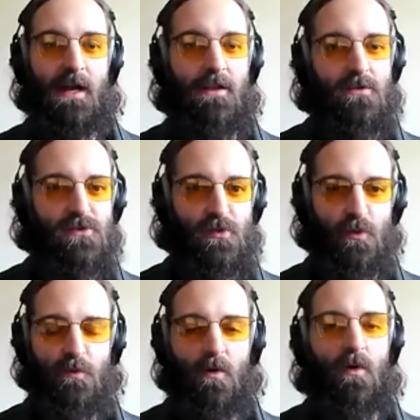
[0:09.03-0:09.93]
either
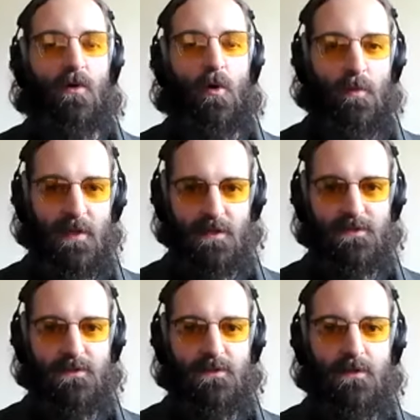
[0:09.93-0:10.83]
Zoom or
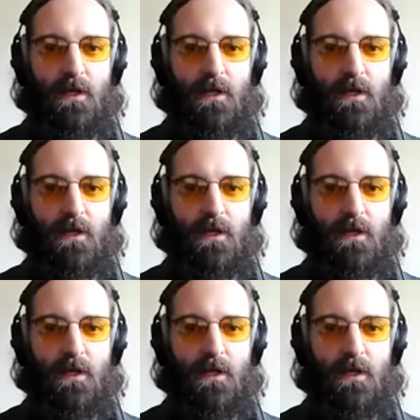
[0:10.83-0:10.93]
OBS.